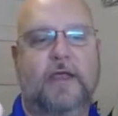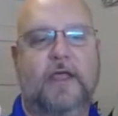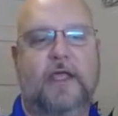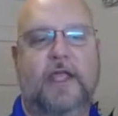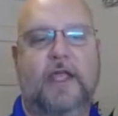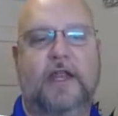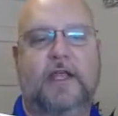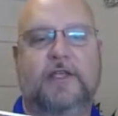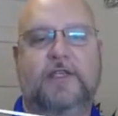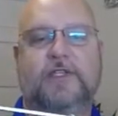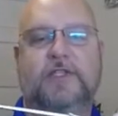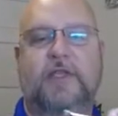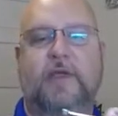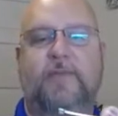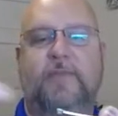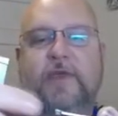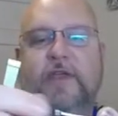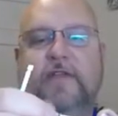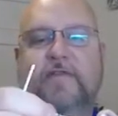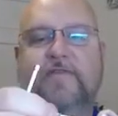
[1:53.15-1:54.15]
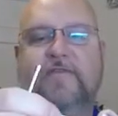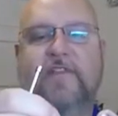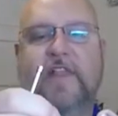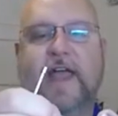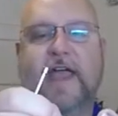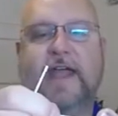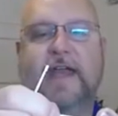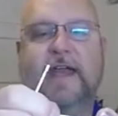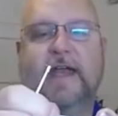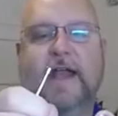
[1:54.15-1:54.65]
And I snip it and
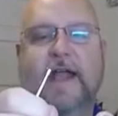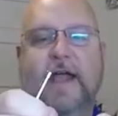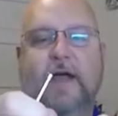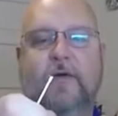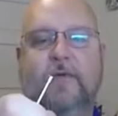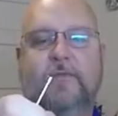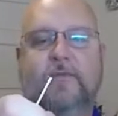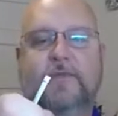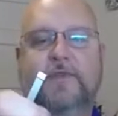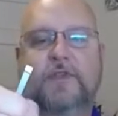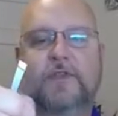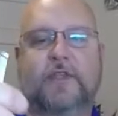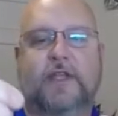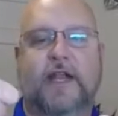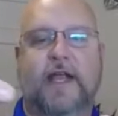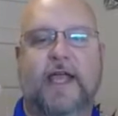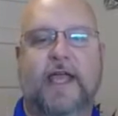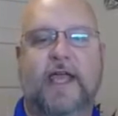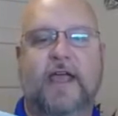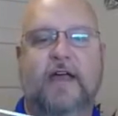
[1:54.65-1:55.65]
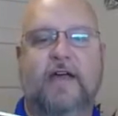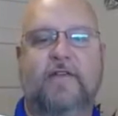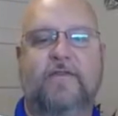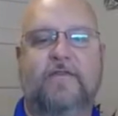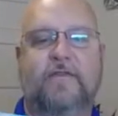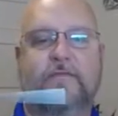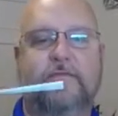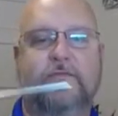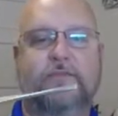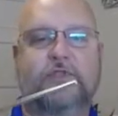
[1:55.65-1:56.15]
flatten it out so that I have
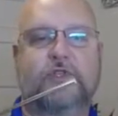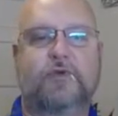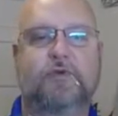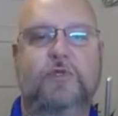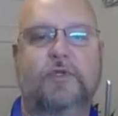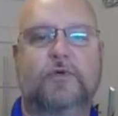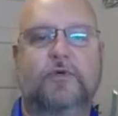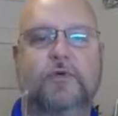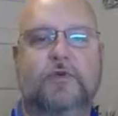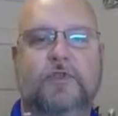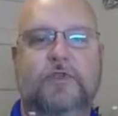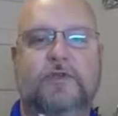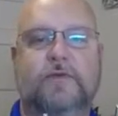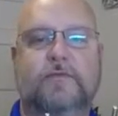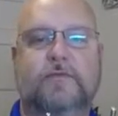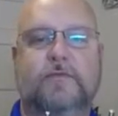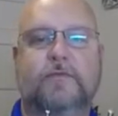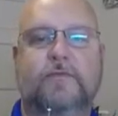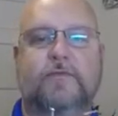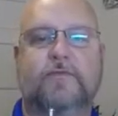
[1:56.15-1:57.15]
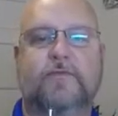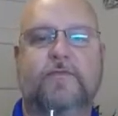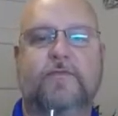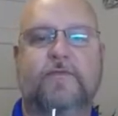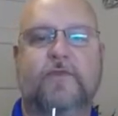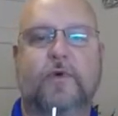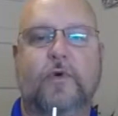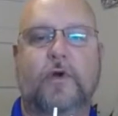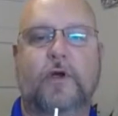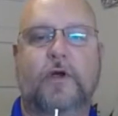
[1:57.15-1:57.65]
two tools
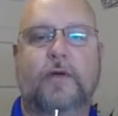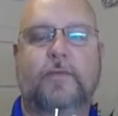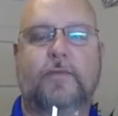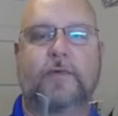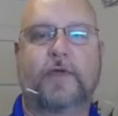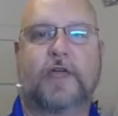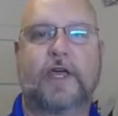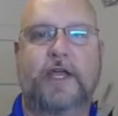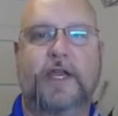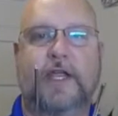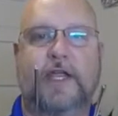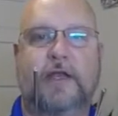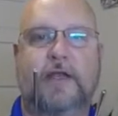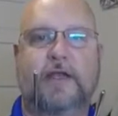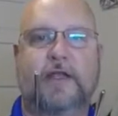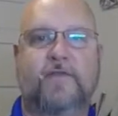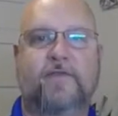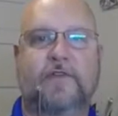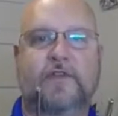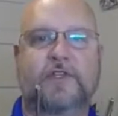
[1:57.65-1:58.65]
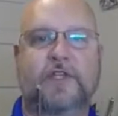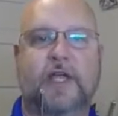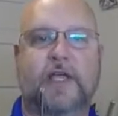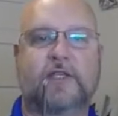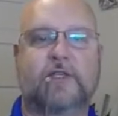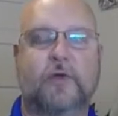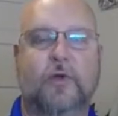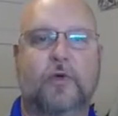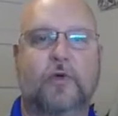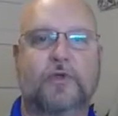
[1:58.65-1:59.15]
for cutting different
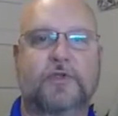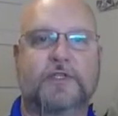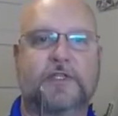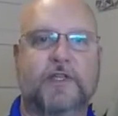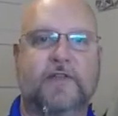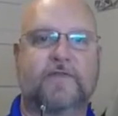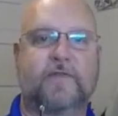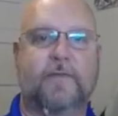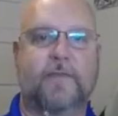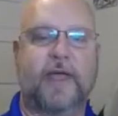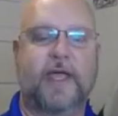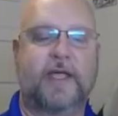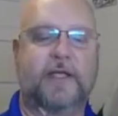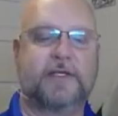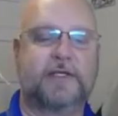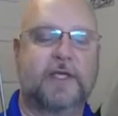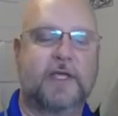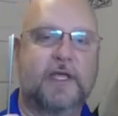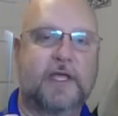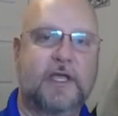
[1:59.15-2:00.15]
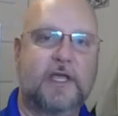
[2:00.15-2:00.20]
size holes in different baits.